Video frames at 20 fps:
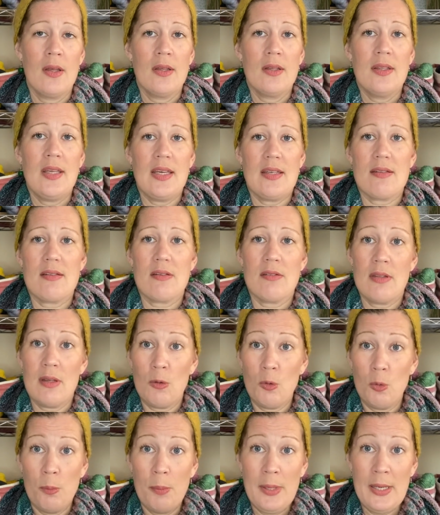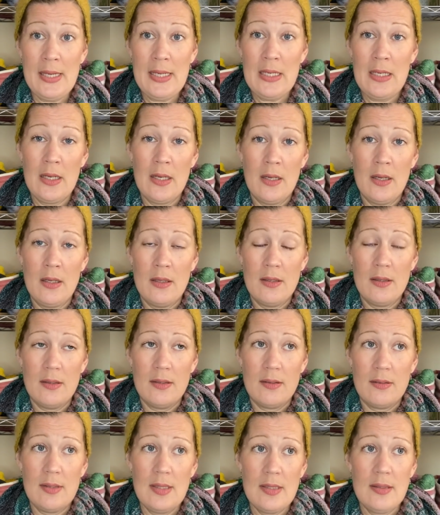Yes, so there will be
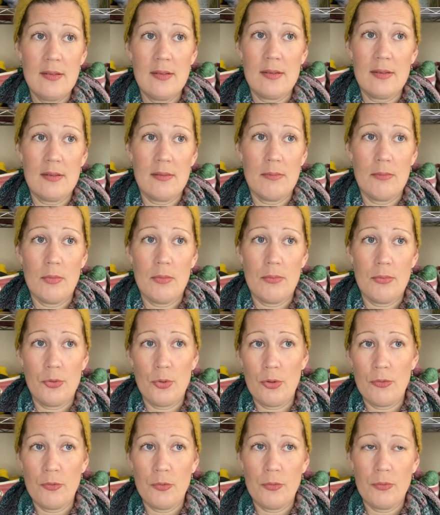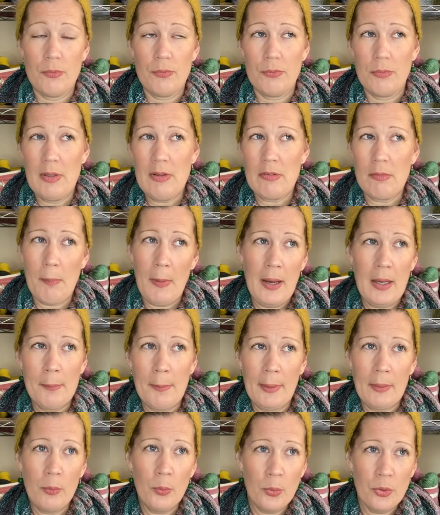six sort of inspired
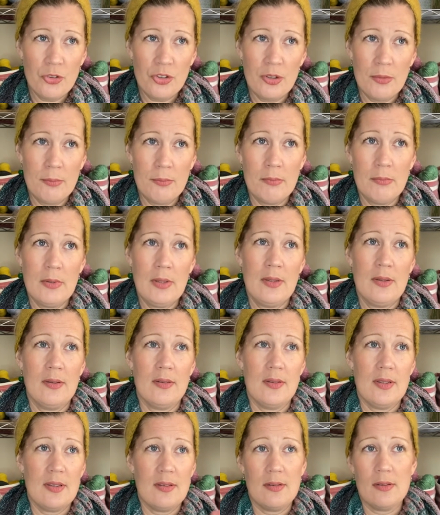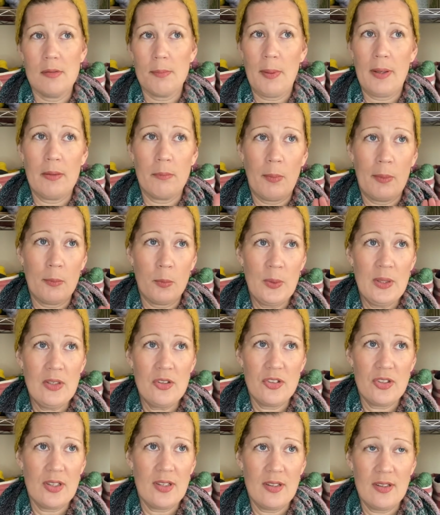by autumn, six inspired by
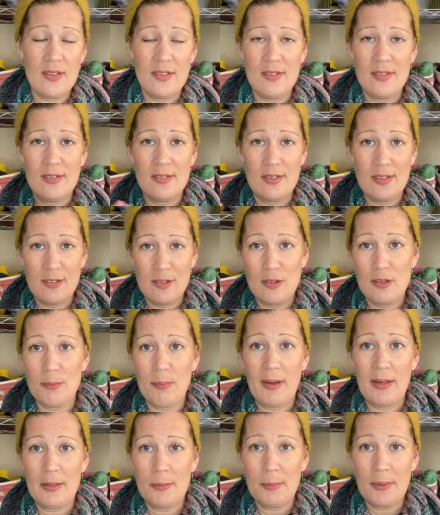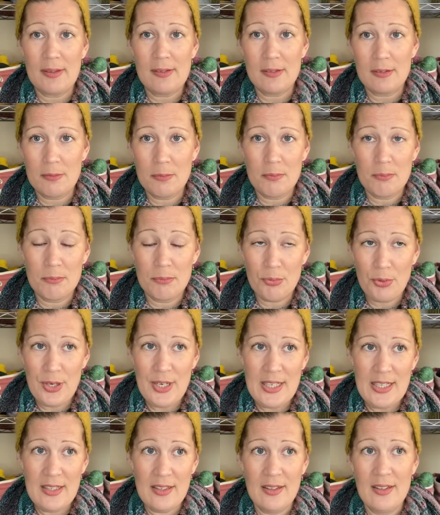winter, six inspired by
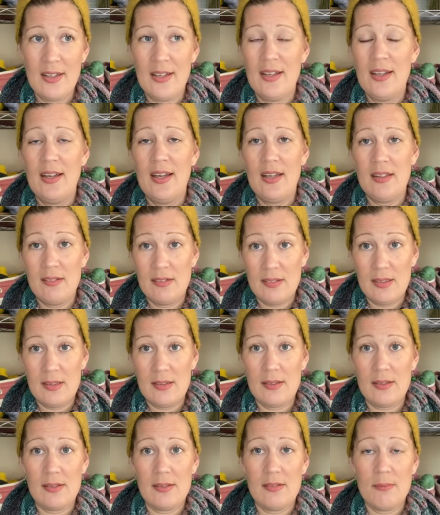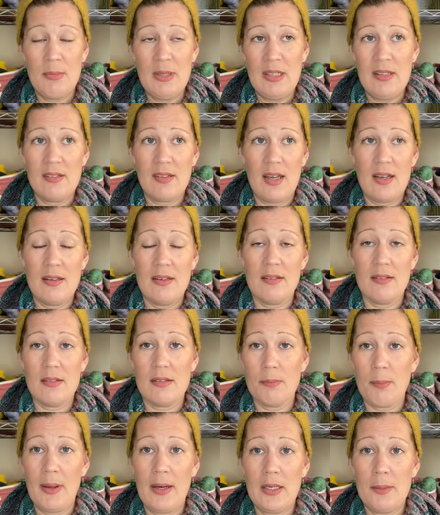spring, and six mini skeins
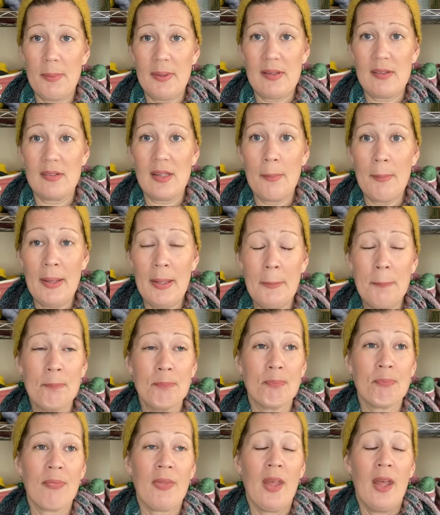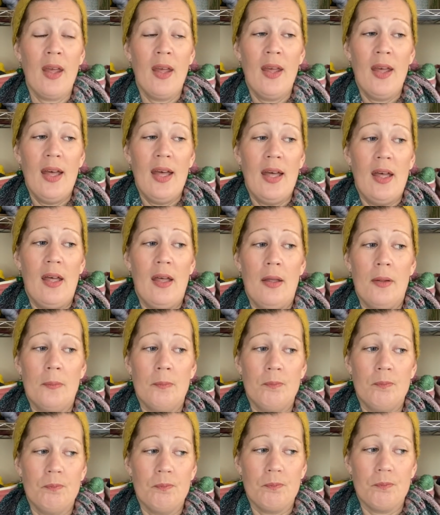inspired by summer.
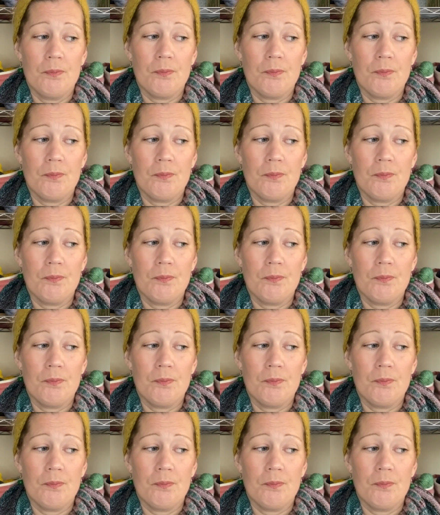Um,